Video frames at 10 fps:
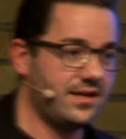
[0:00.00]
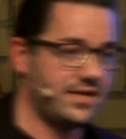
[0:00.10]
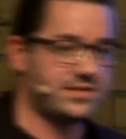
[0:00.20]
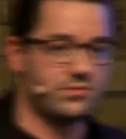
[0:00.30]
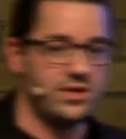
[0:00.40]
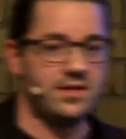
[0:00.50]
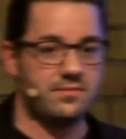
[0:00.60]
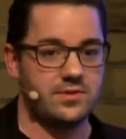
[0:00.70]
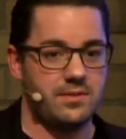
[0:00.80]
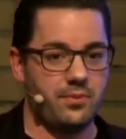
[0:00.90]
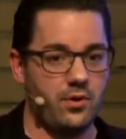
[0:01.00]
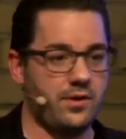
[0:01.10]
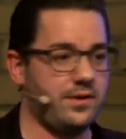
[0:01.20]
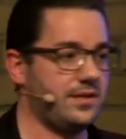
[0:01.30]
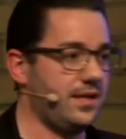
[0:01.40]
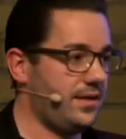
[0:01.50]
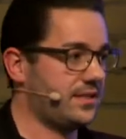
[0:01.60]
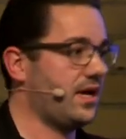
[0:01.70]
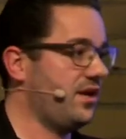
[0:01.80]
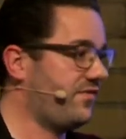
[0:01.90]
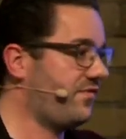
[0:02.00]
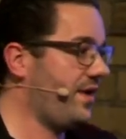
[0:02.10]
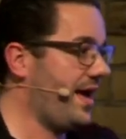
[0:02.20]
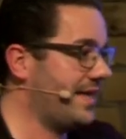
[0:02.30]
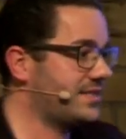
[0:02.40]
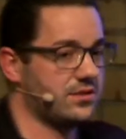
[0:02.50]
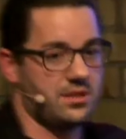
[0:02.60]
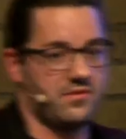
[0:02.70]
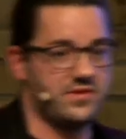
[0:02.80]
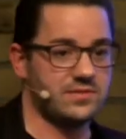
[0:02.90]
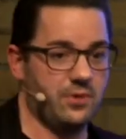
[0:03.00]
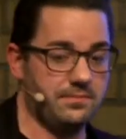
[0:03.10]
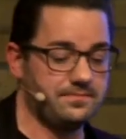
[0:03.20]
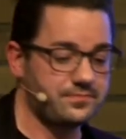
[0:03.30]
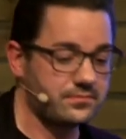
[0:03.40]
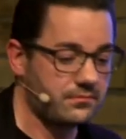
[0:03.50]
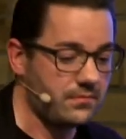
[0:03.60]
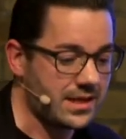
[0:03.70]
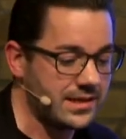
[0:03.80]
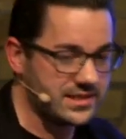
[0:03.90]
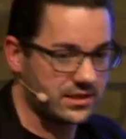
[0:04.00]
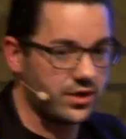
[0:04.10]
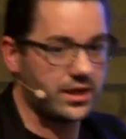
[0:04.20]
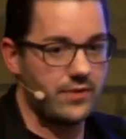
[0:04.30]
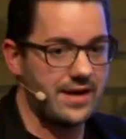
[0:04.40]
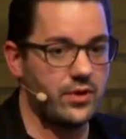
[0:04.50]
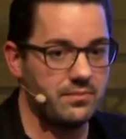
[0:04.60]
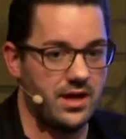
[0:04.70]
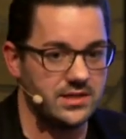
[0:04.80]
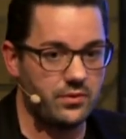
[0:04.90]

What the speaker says: and that's really important, and that kind of adds on top of this one, is the critical rendering path.